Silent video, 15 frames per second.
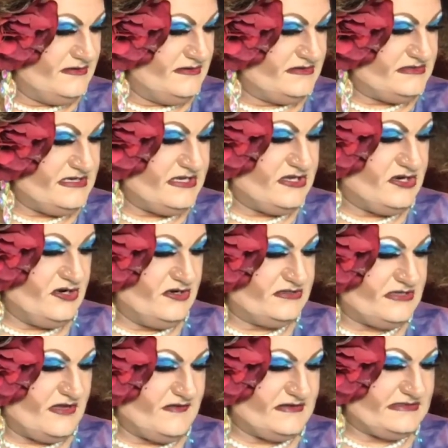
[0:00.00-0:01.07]
She cures
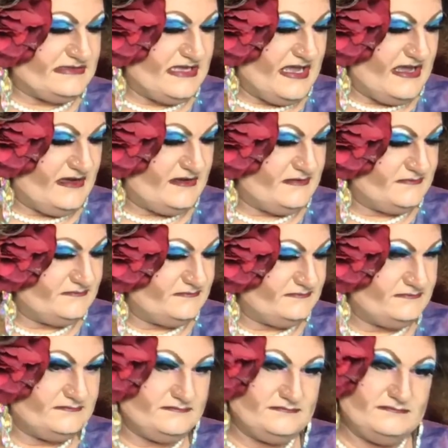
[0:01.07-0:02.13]
all the sick.
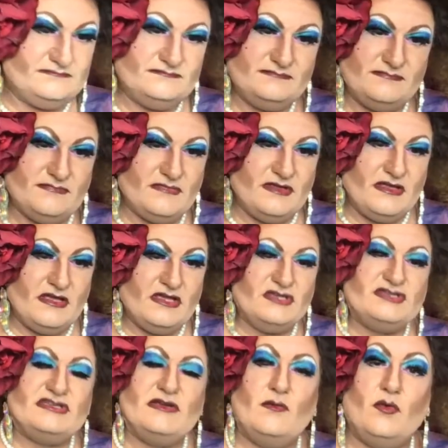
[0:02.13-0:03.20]

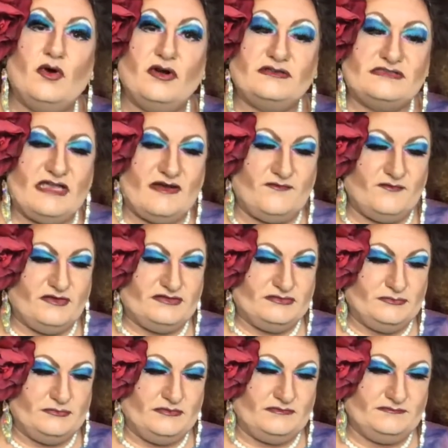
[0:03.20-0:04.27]
She works every
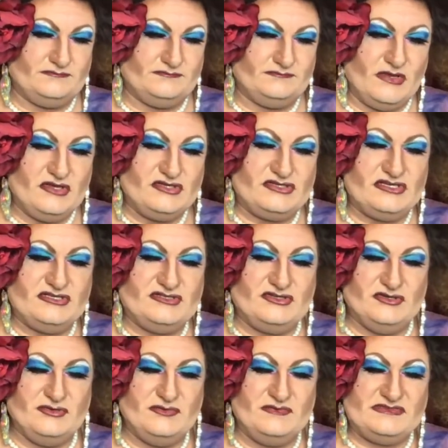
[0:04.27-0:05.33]
tool. She
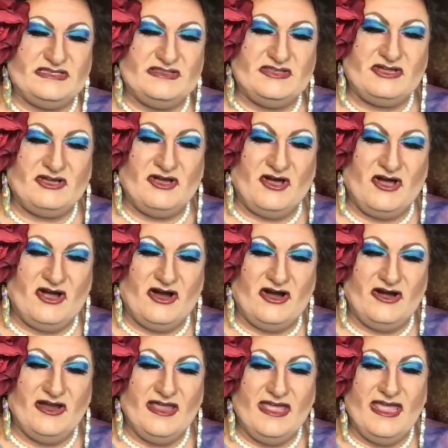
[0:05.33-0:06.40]
zooms in the
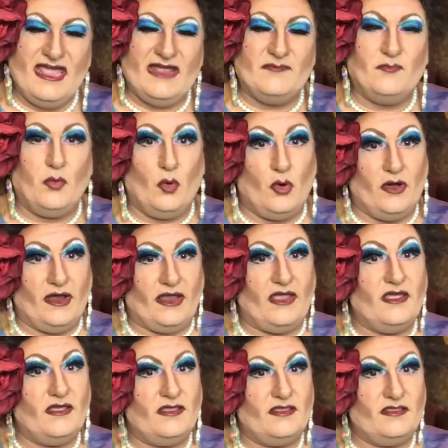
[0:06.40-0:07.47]
car, and
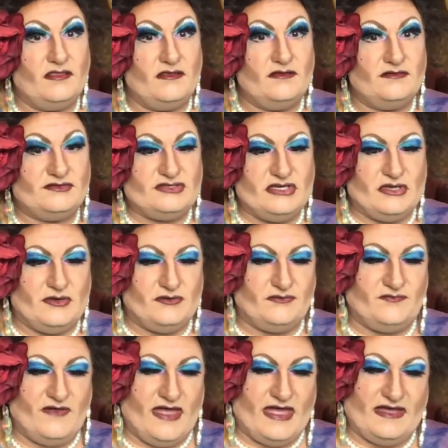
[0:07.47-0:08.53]
boy, she goes
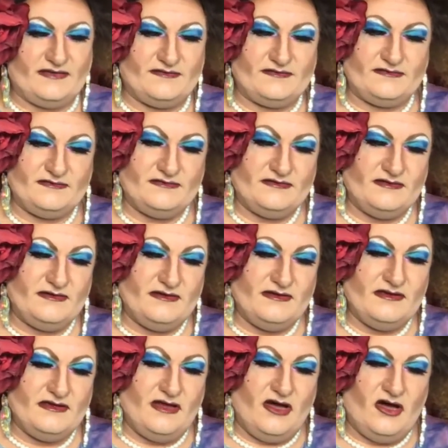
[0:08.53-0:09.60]
fast
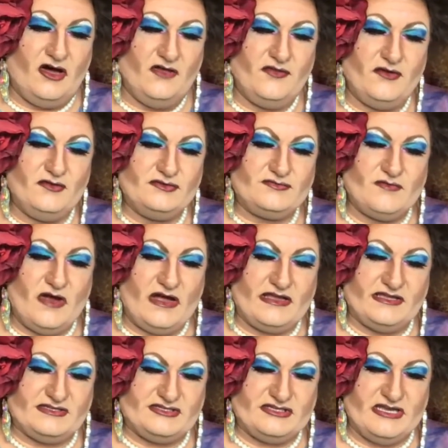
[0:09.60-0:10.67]
all those
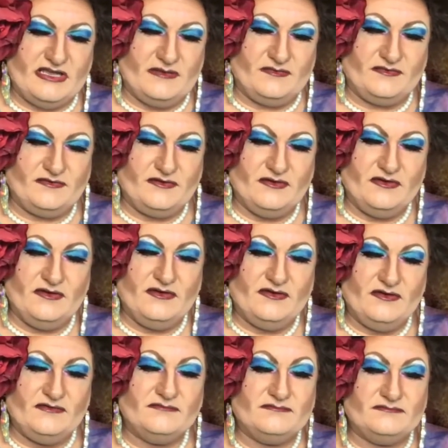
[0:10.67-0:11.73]
rocket ships,
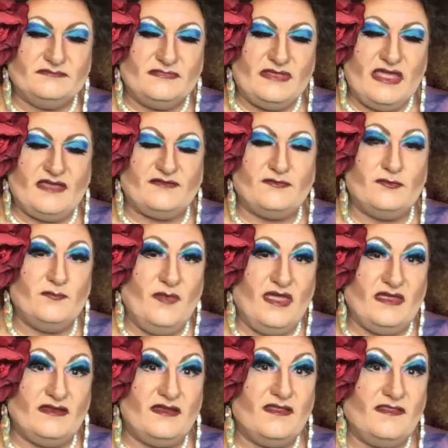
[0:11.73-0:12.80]
guess who
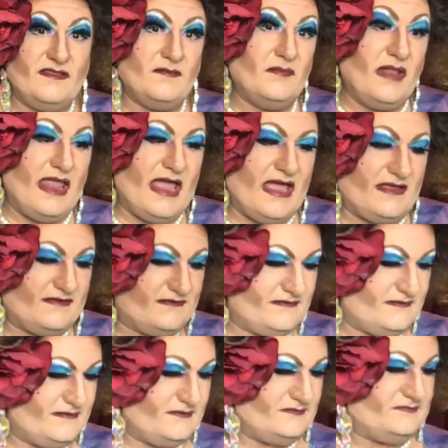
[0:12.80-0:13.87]
made them
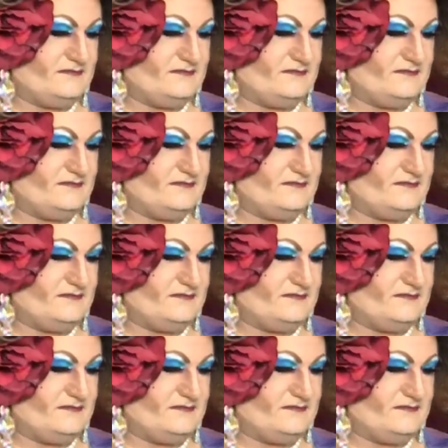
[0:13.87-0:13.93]
blast?